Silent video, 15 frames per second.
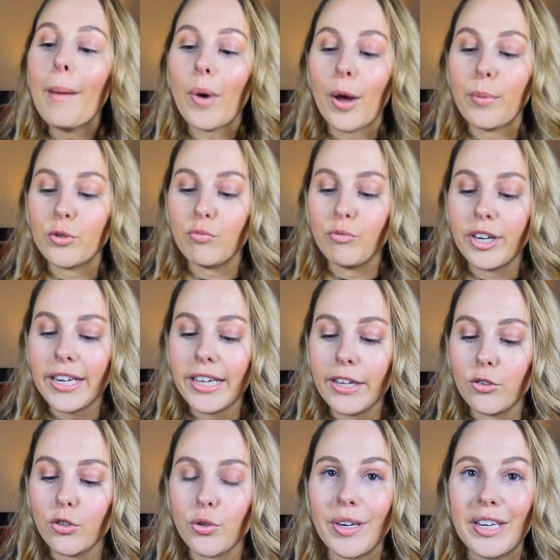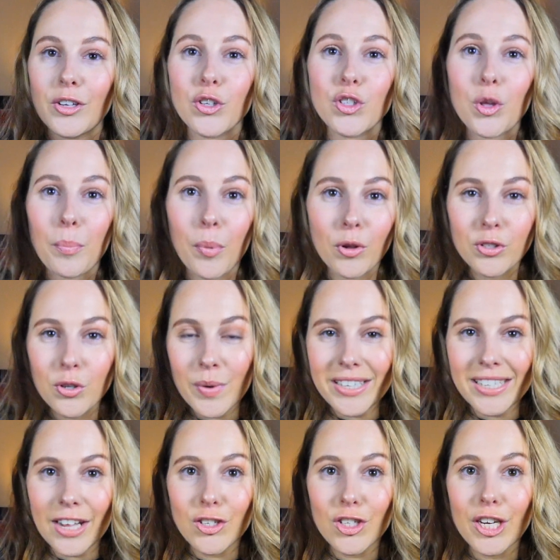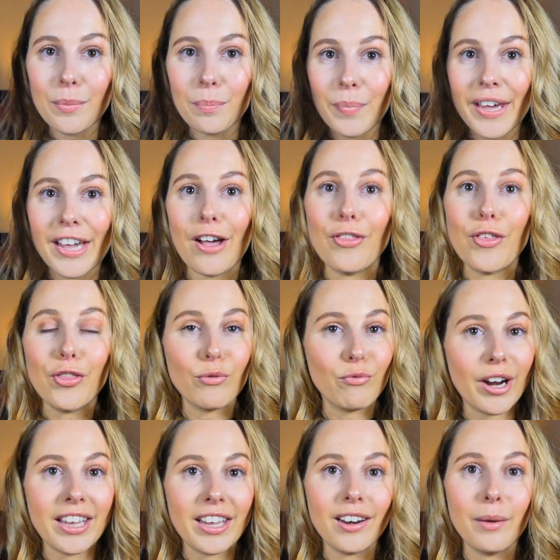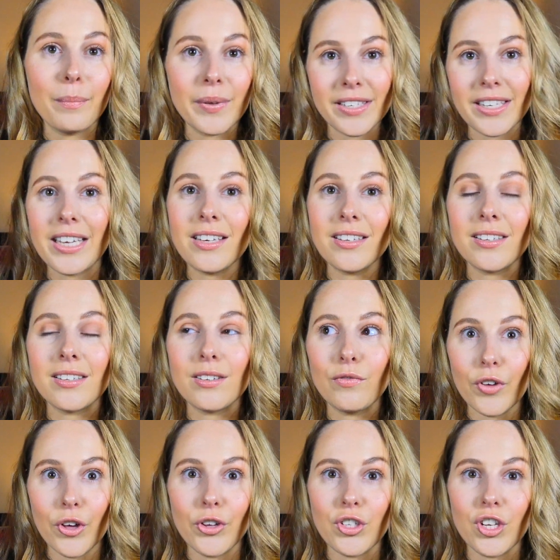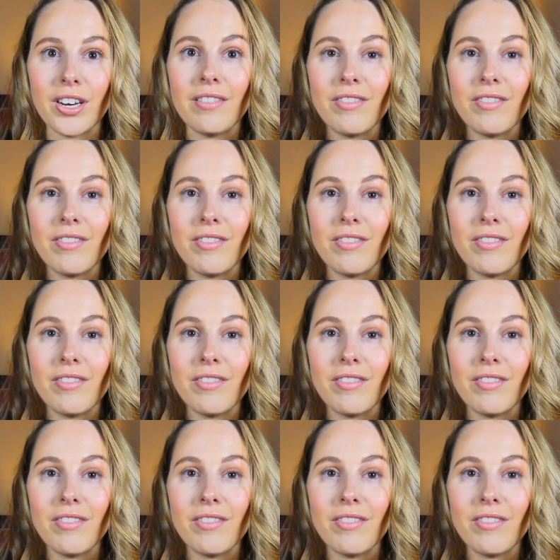but I was really intrigued because the bottle is actually bigger than the regular Batiste version.